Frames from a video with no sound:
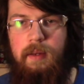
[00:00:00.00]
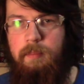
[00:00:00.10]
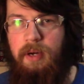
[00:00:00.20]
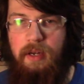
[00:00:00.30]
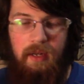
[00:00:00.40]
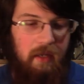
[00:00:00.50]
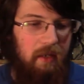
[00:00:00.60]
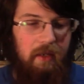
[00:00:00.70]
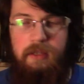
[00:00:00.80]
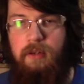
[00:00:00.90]
But
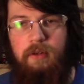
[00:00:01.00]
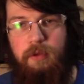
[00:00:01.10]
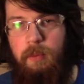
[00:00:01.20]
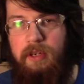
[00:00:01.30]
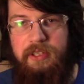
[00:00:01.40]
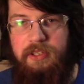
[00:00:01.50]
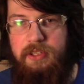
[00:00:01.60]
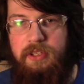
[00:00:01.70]
if you're wanting to just